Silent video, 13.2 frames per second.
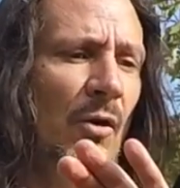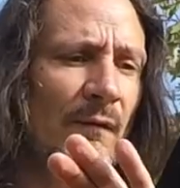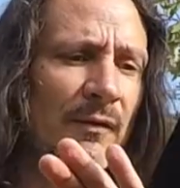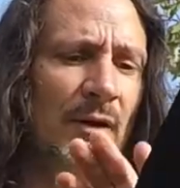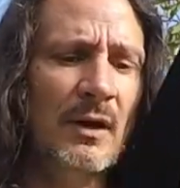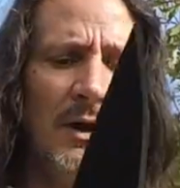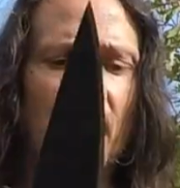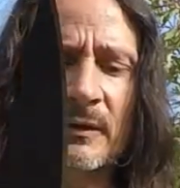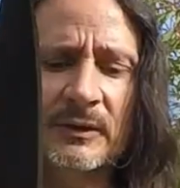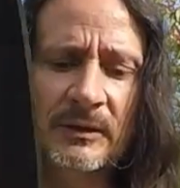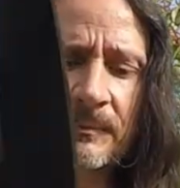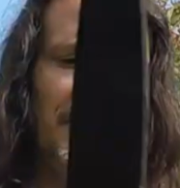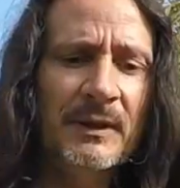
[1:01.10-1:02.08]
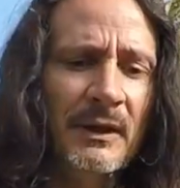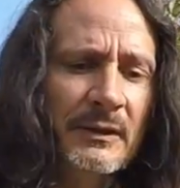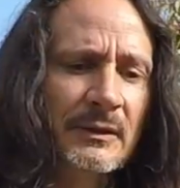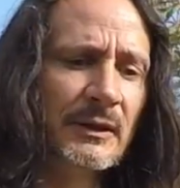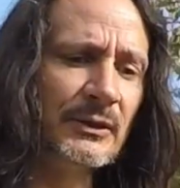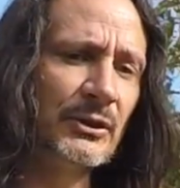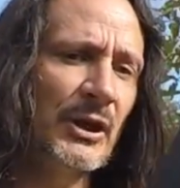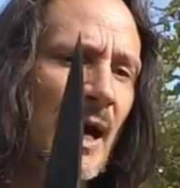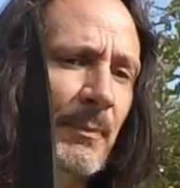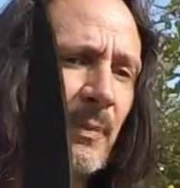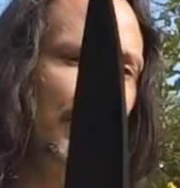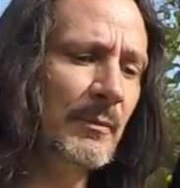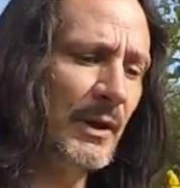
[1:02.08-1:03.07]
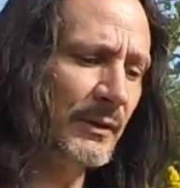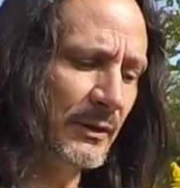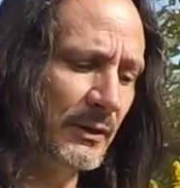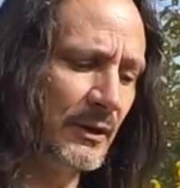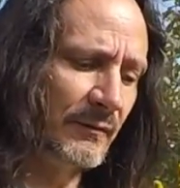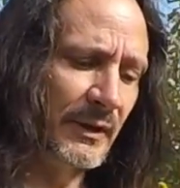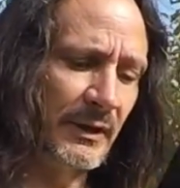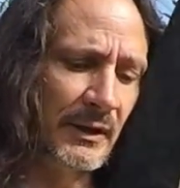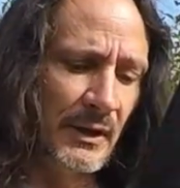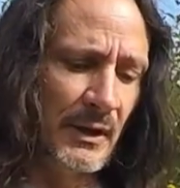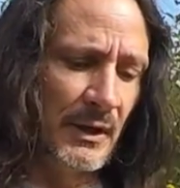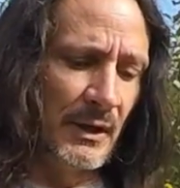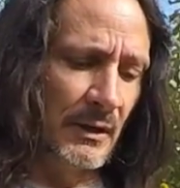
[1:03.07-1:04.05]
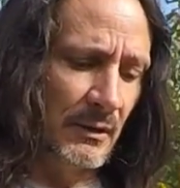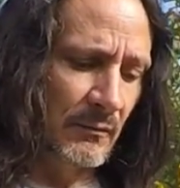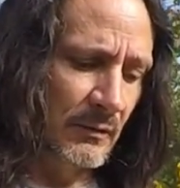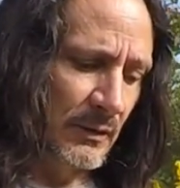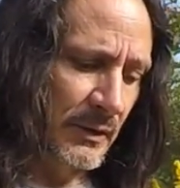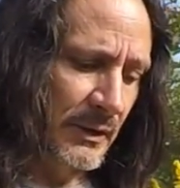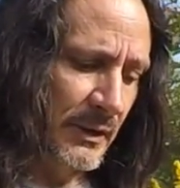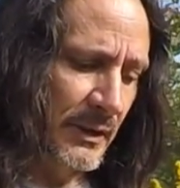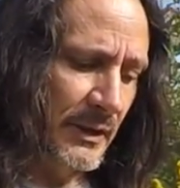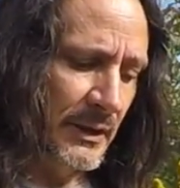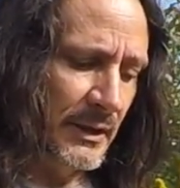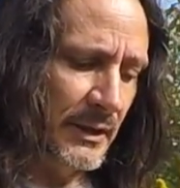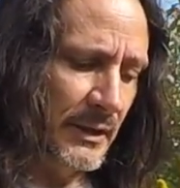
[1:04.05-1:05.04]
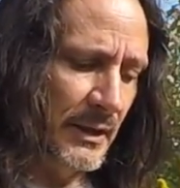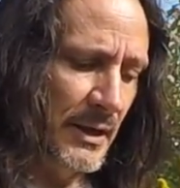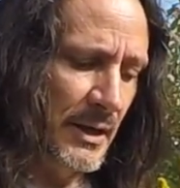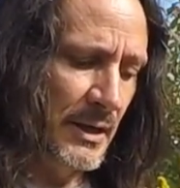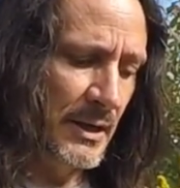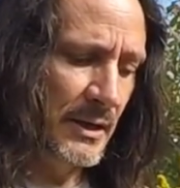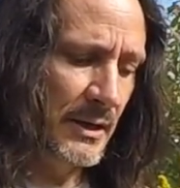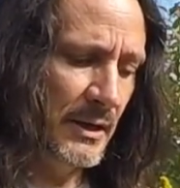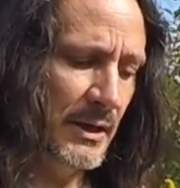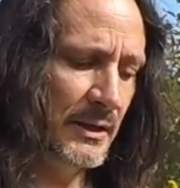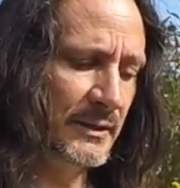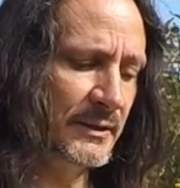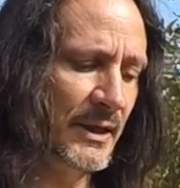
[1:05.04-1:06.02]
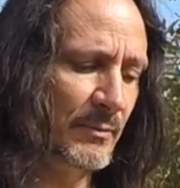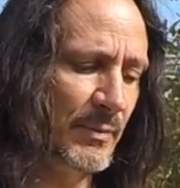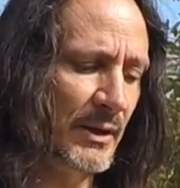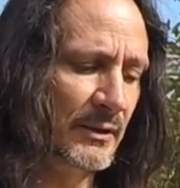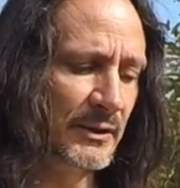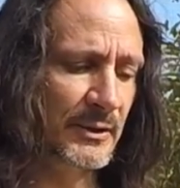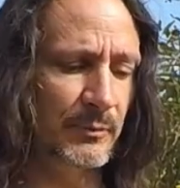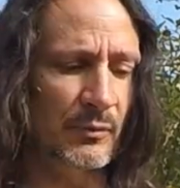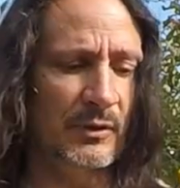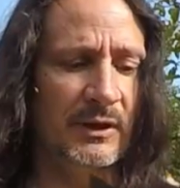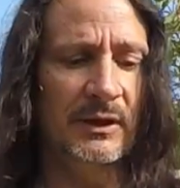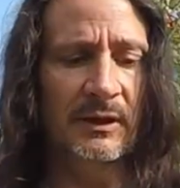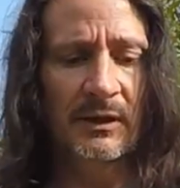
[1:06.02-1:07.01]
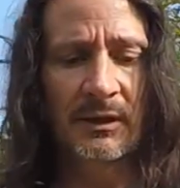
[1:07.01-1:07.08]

overall, just because of the chopping method of it, you know, we're looking at, I'd say, a balance point.